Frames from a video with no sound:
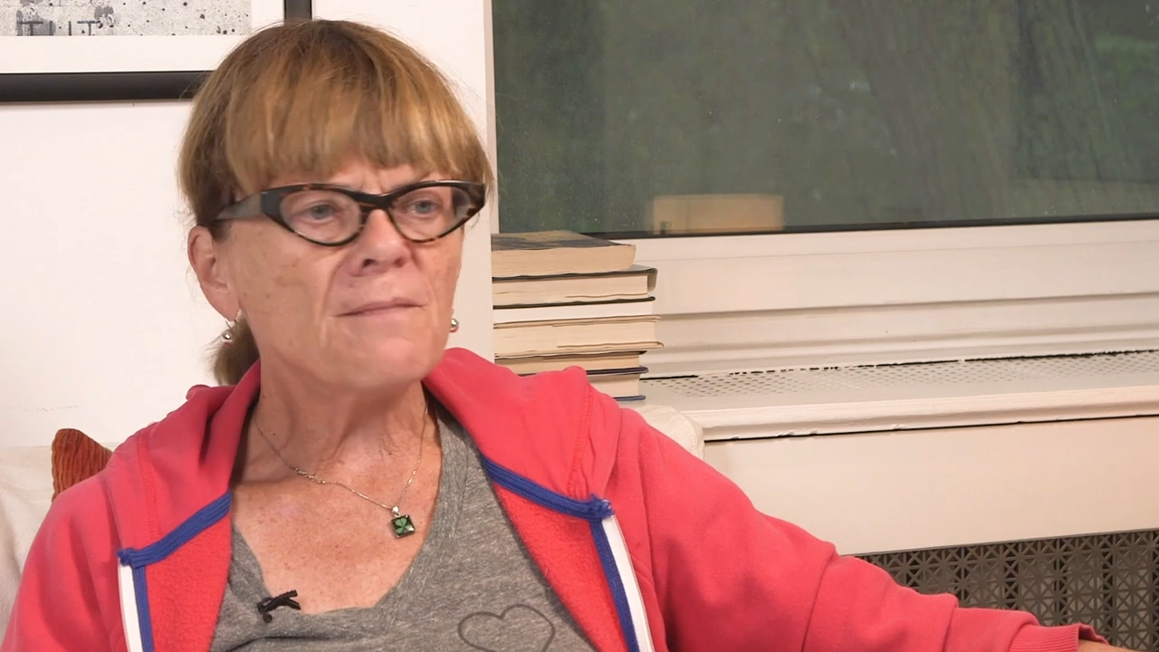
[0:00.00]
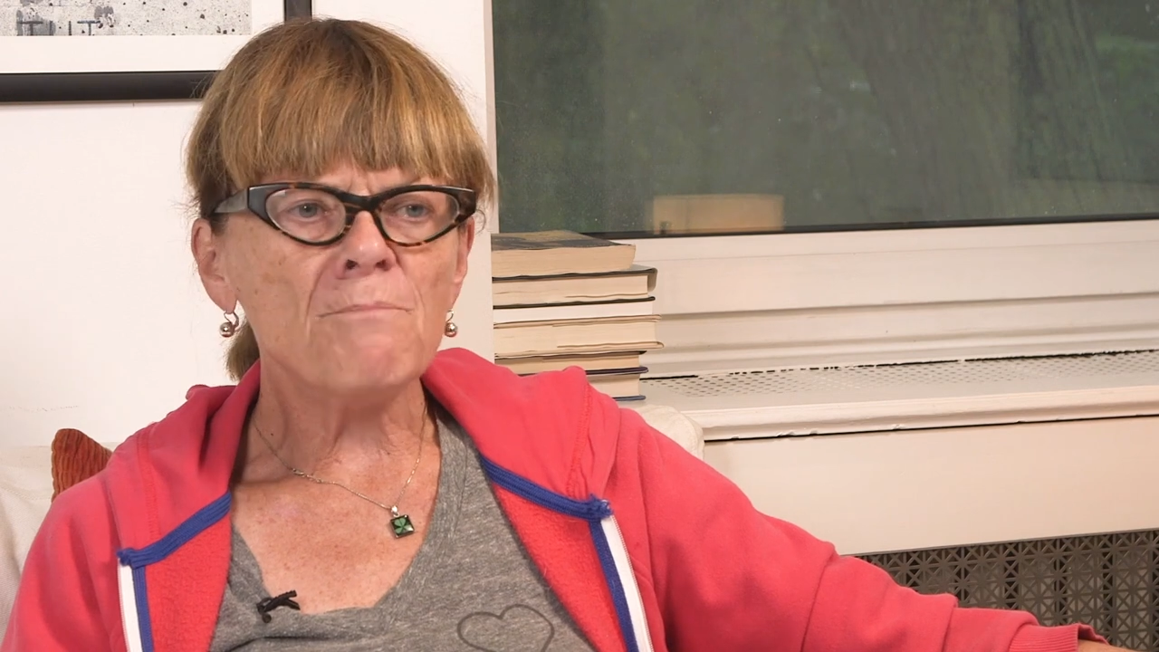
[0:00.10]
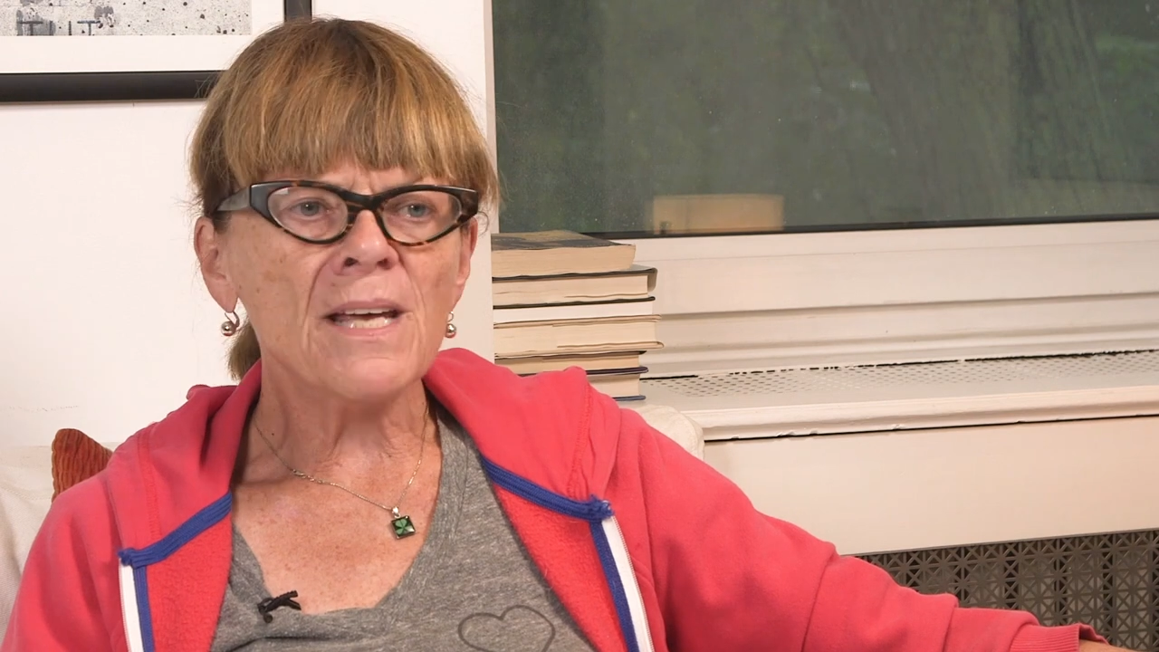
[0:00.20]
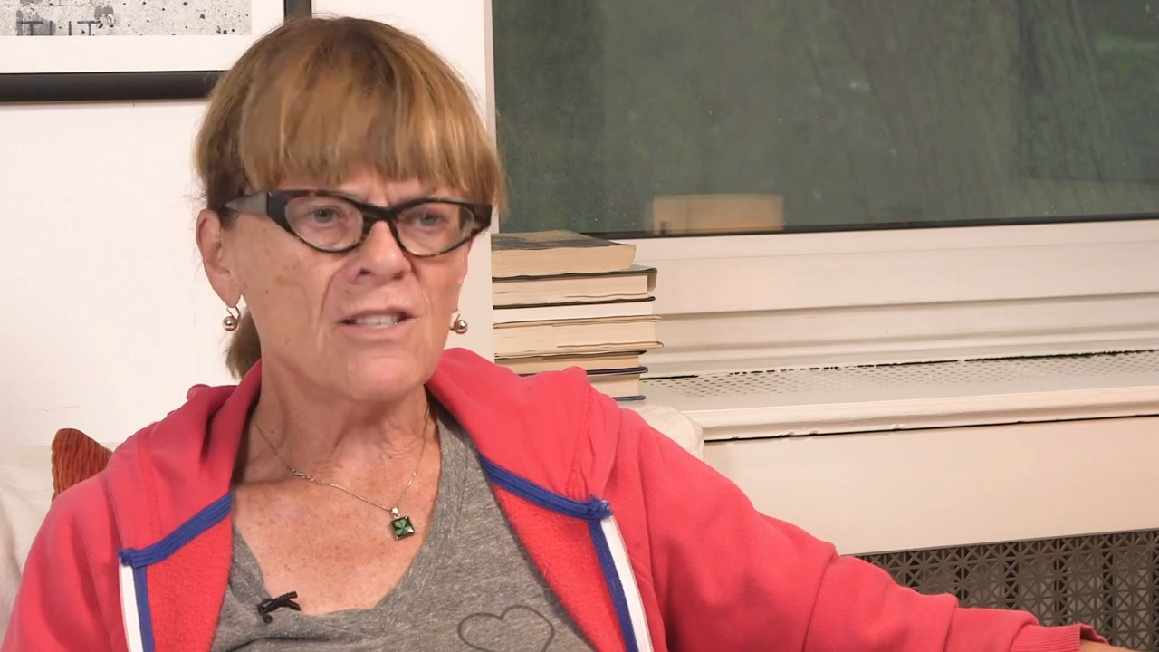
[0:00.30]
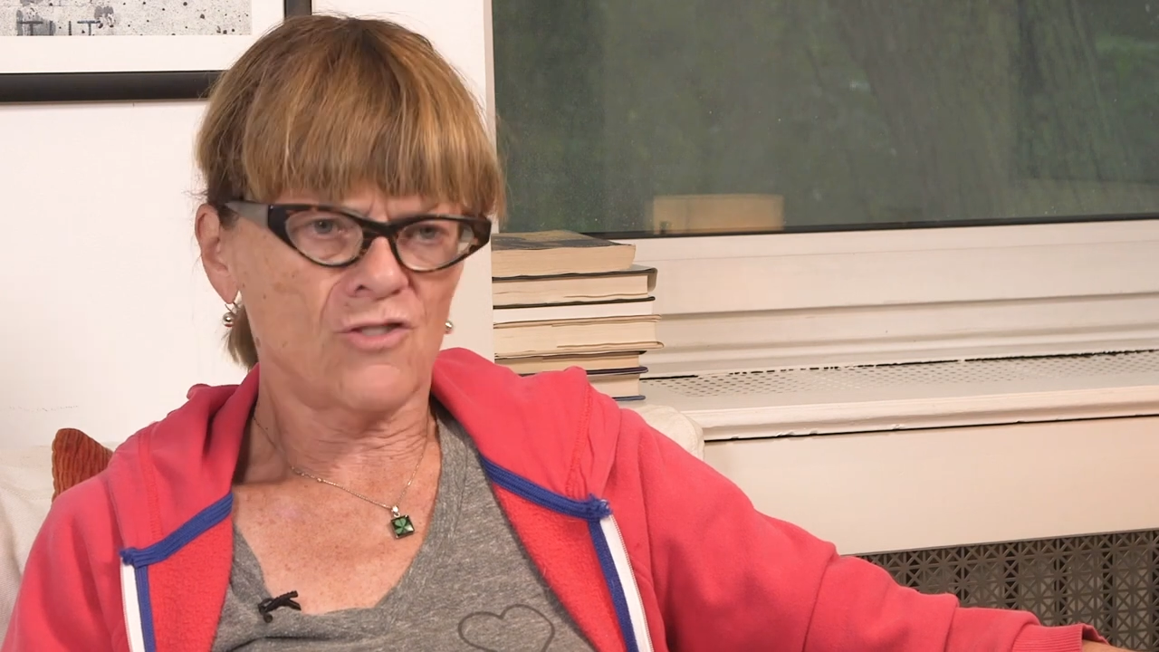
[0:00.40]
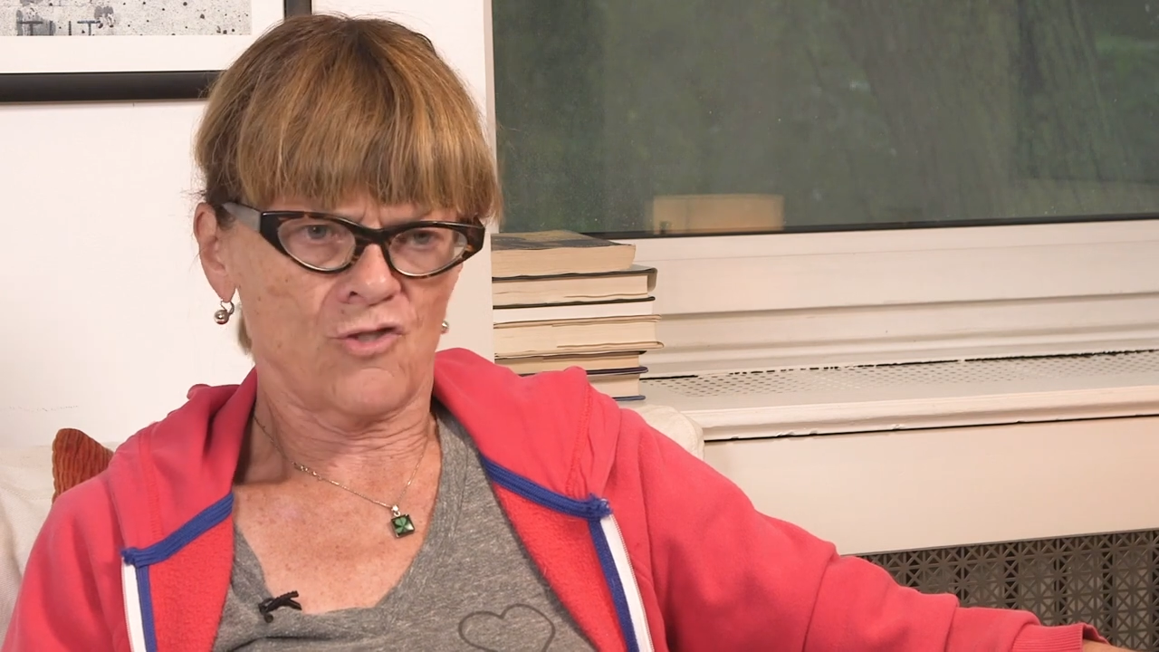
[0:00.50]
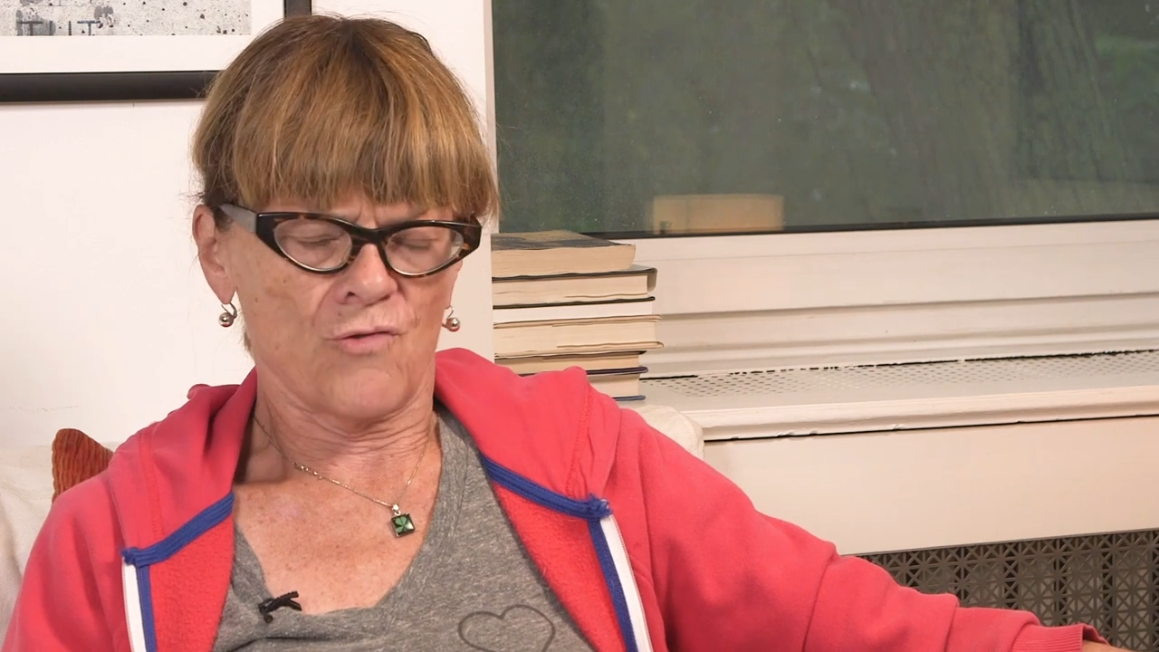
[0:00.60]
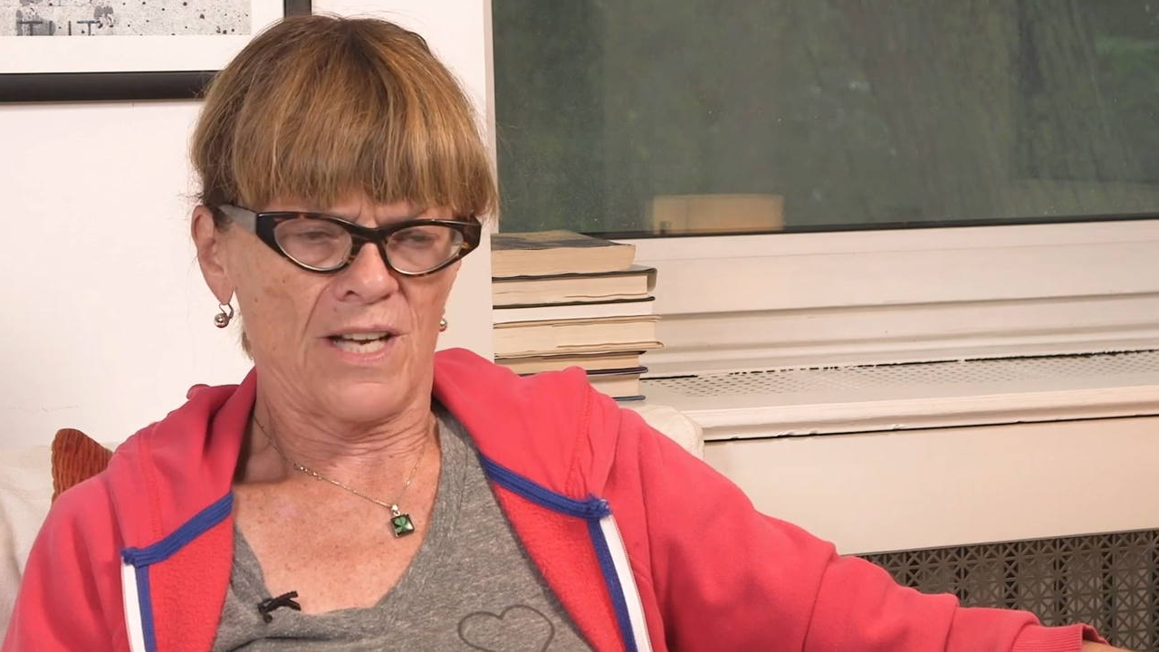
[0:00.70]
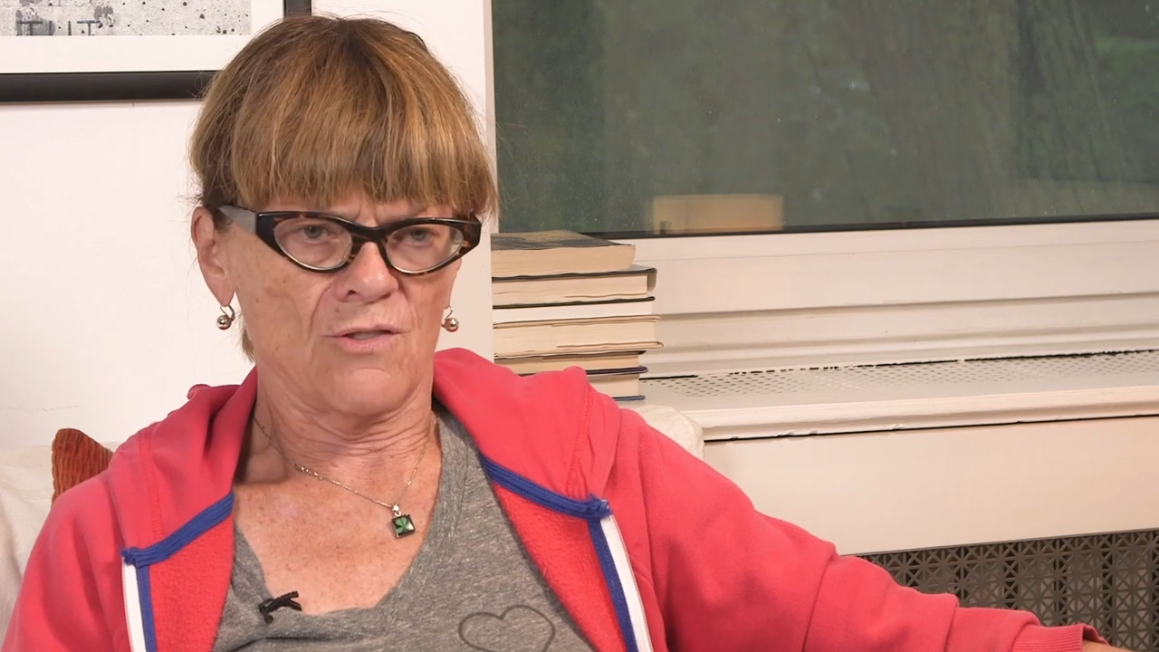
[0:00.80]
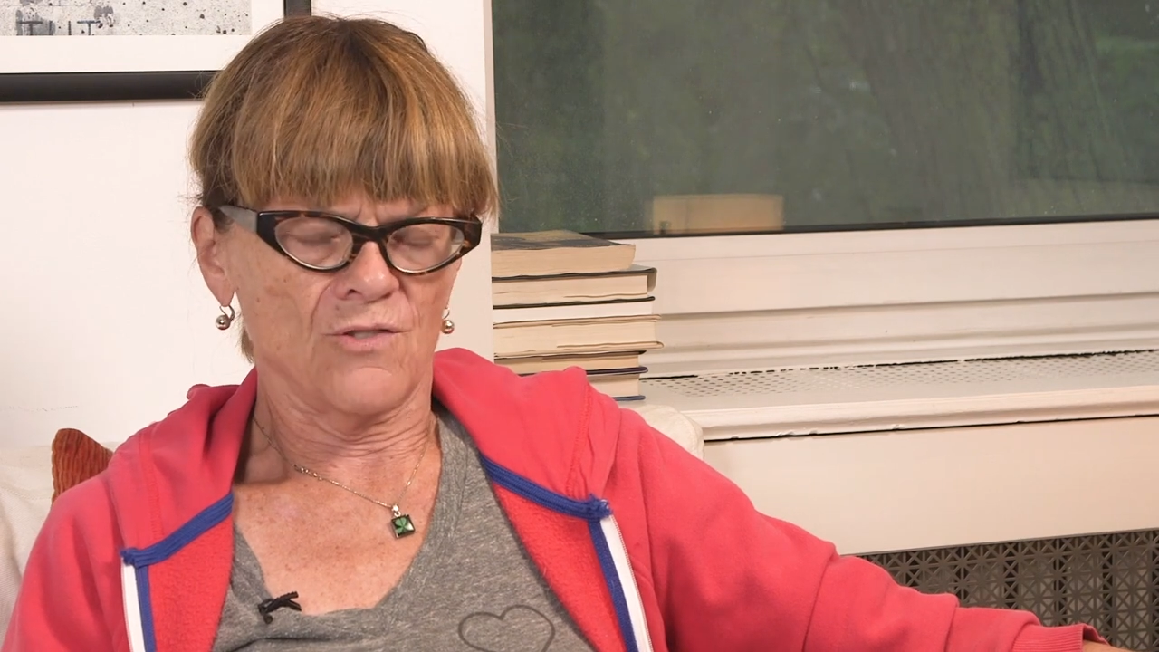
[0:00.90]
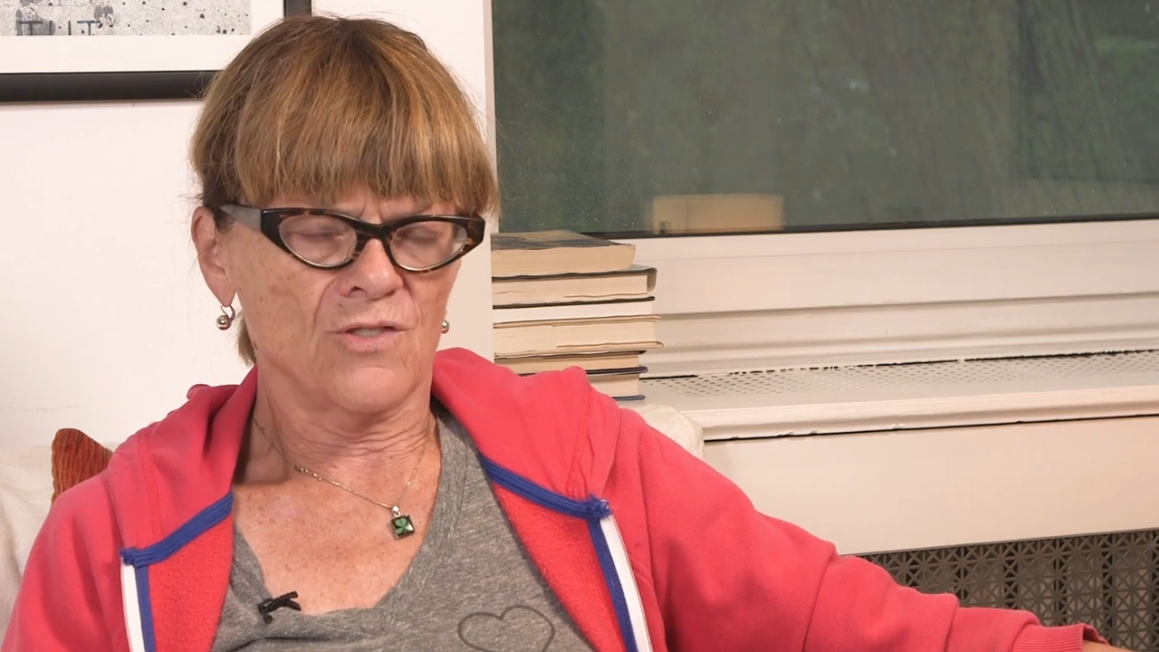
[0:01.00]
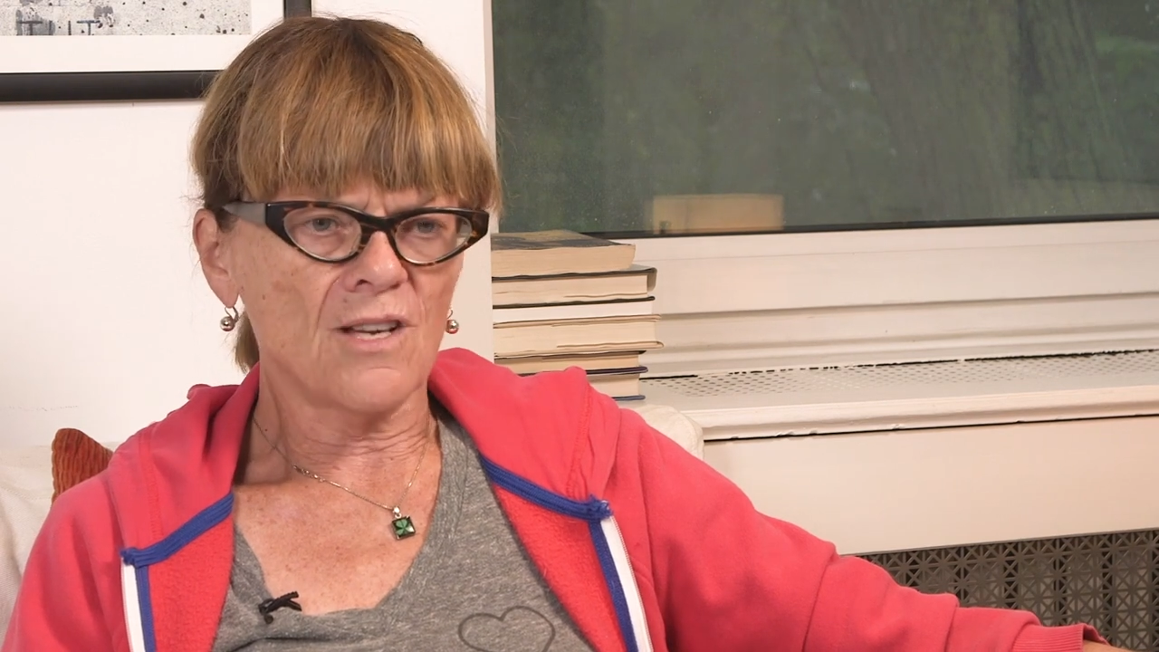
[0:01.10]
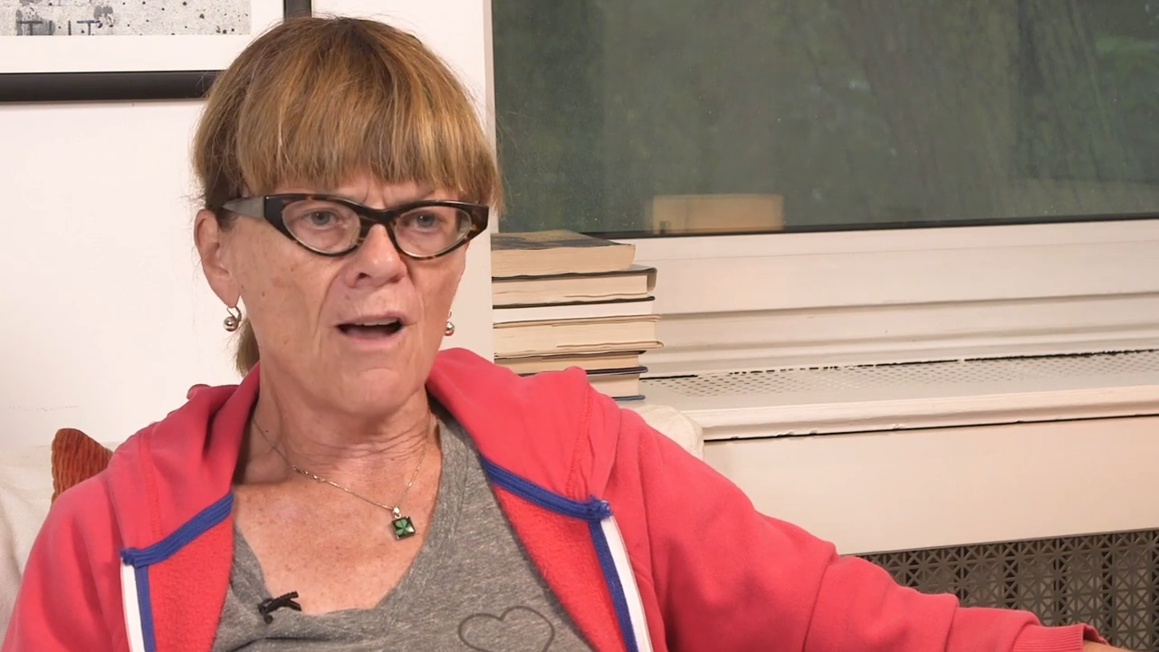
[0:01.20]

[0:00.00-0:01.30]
administrators